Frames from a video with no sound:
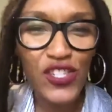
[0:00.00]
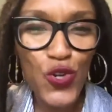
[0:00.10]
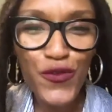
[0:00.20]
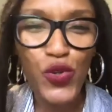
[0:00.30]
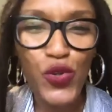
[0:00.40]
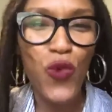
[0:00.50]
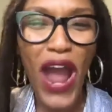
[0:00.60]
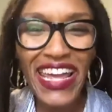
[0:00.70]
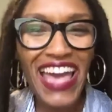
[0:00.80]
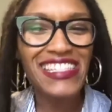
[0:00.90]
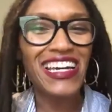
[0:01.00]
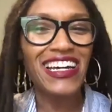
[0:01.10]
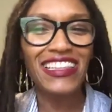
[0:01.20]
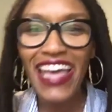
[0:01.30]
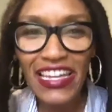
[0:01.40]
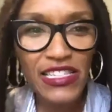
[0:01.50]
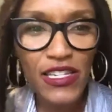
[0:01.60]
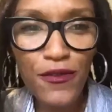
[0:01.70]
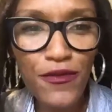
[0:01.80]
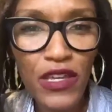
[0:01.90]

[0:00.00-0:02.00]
youth to write as a collective.